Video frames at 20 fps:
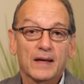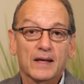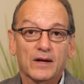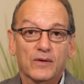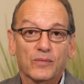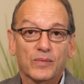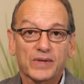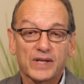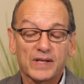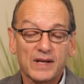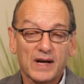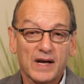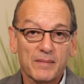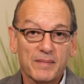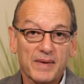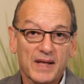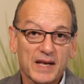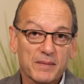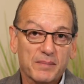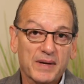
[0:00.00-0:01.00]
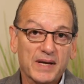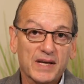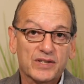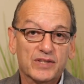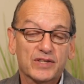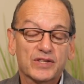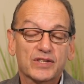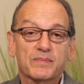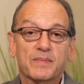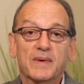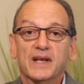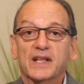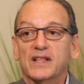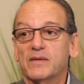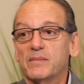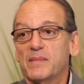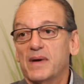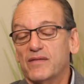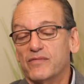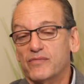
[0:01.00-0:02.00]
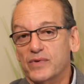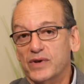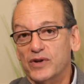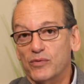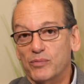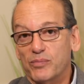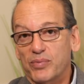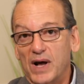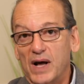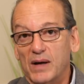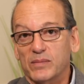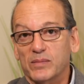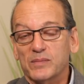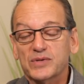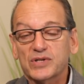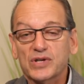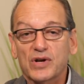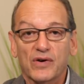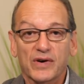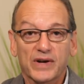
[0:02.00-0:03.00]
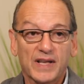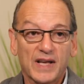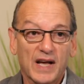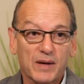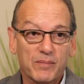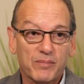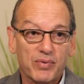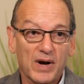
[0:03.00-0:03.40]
With the diabetic patients, many of them have renal problems, cardiac